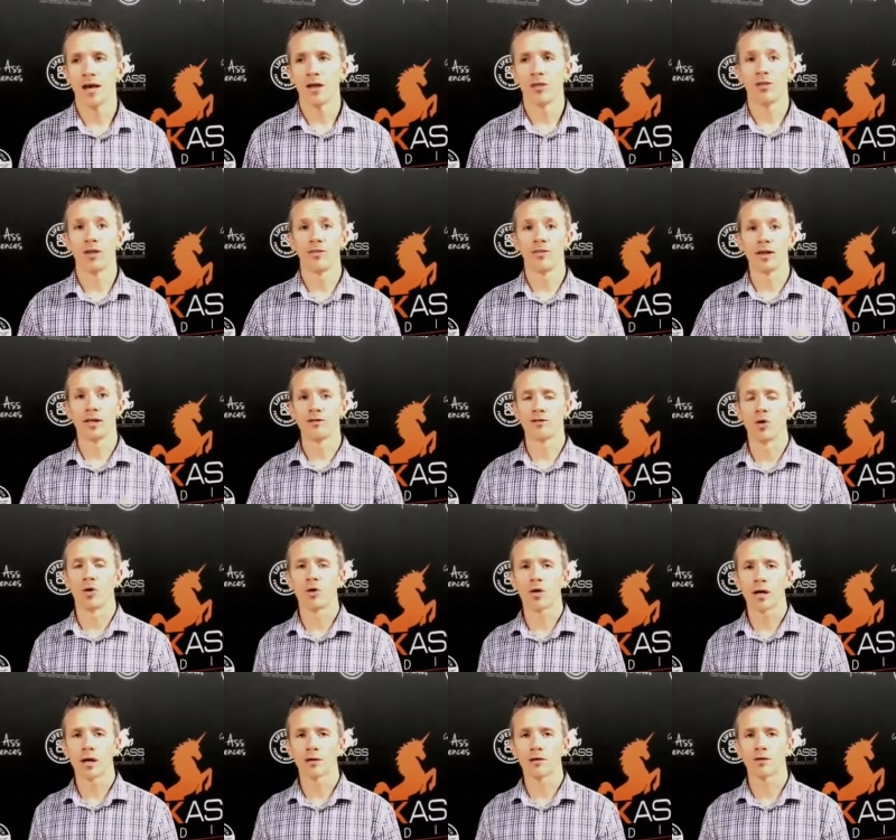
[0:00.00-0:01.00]
that they
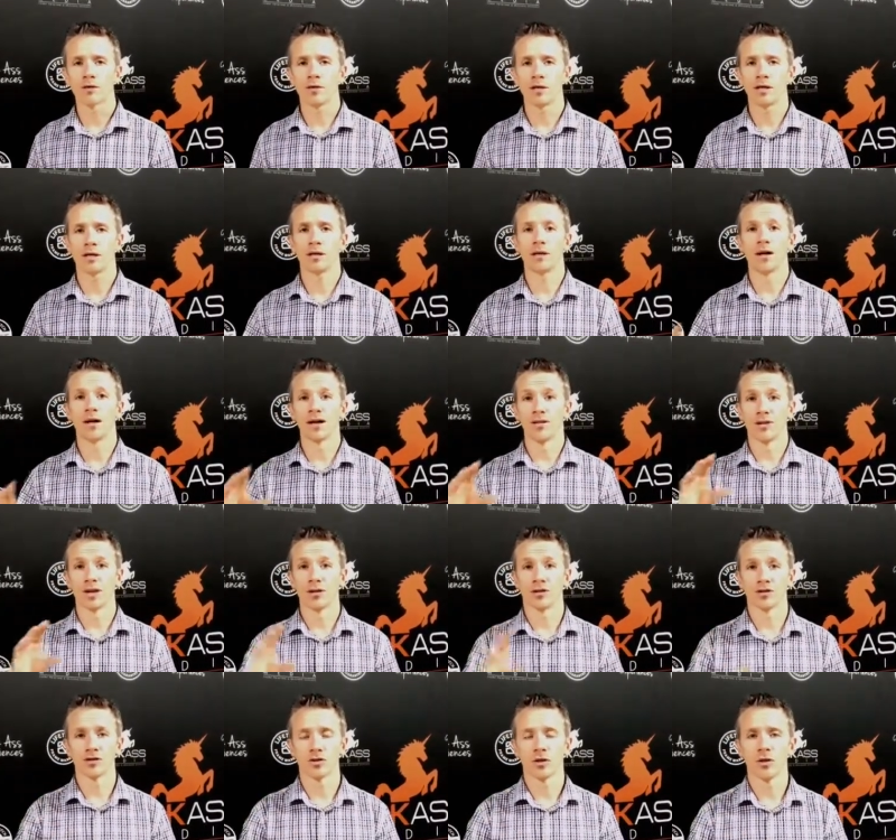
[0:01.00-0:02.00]
don't guarantee that
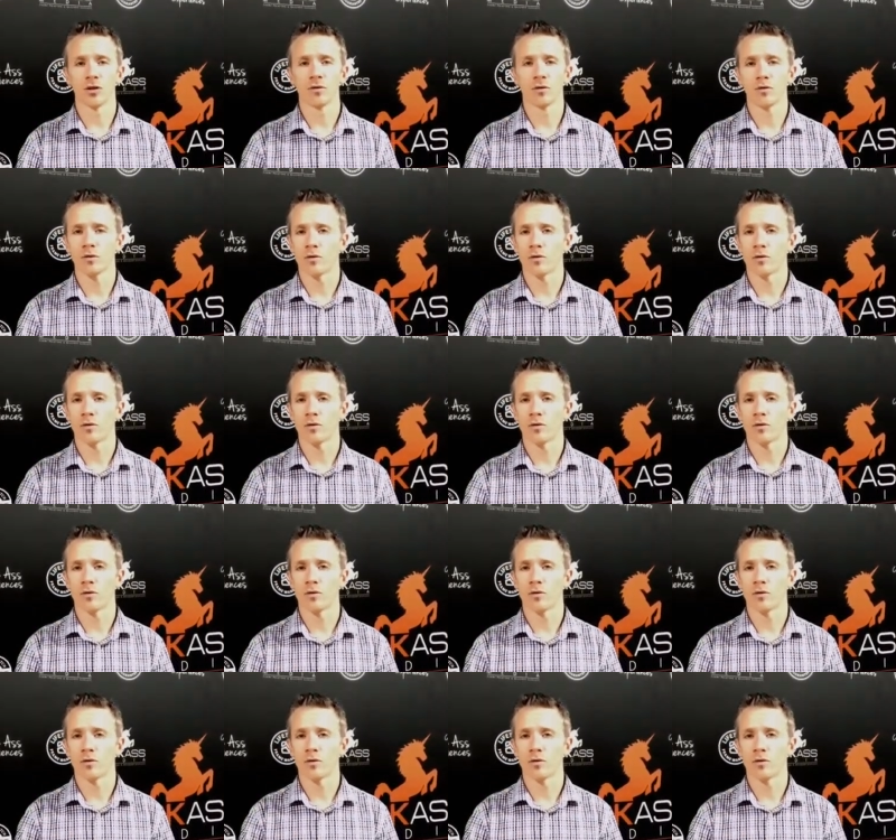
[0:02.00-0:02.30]
it's gonna